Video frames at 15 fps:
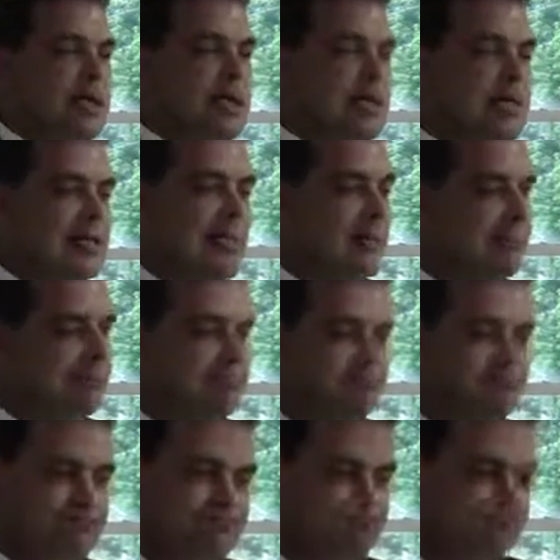And uh,
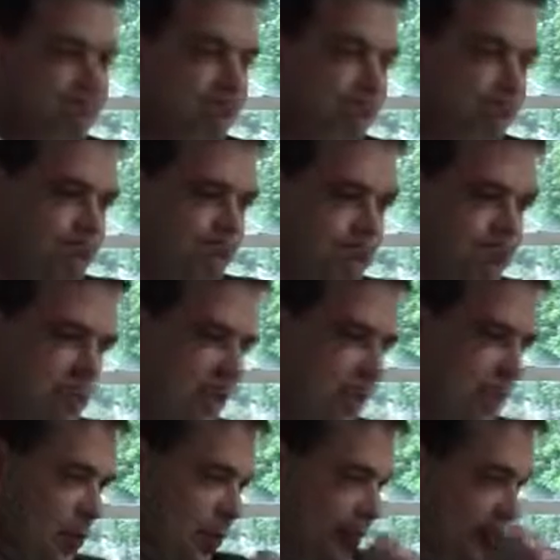
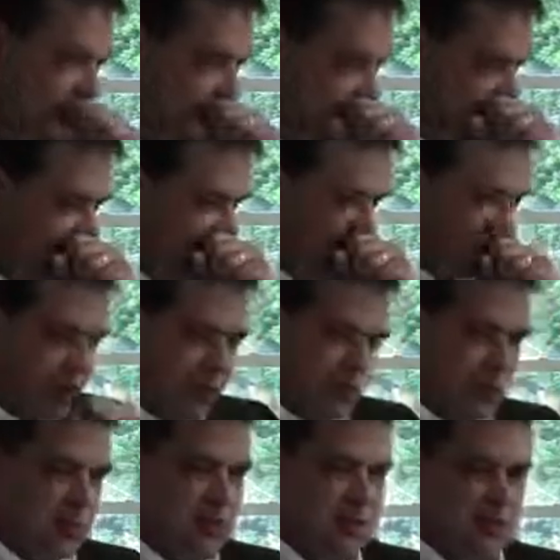the reason I'm running for
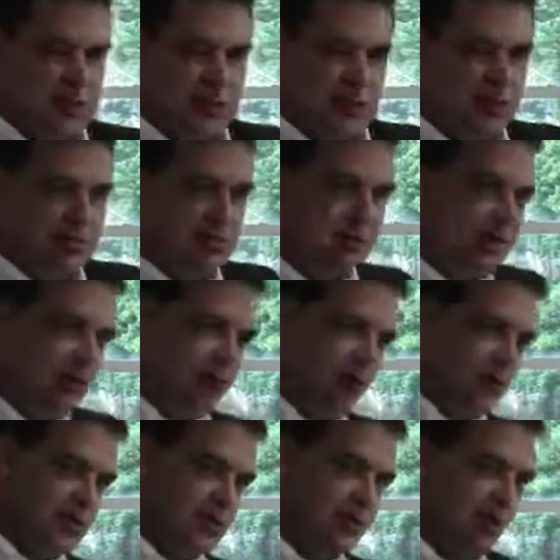this position, and you've
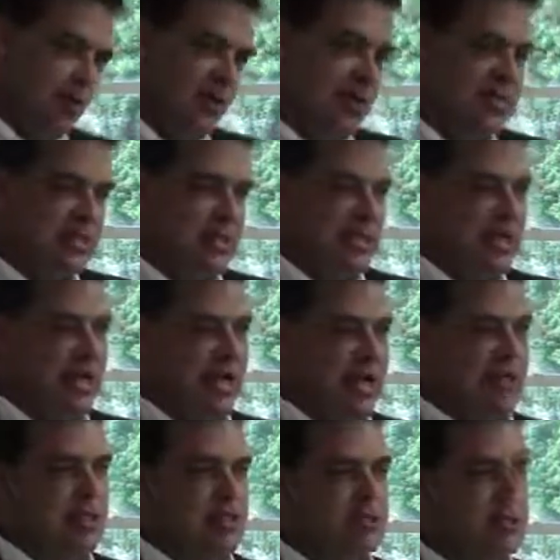heard several people mention it
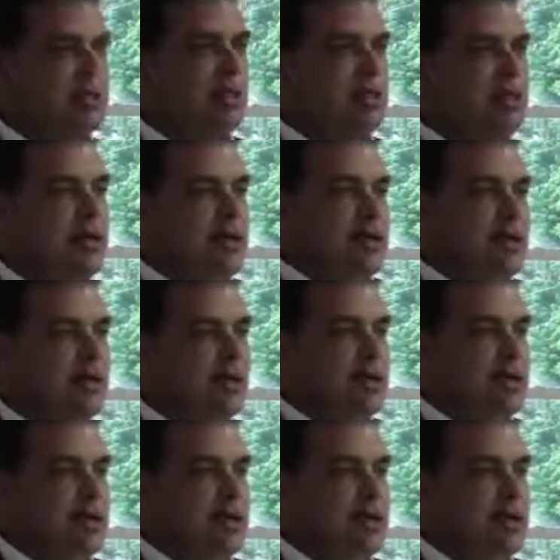tonight, is that a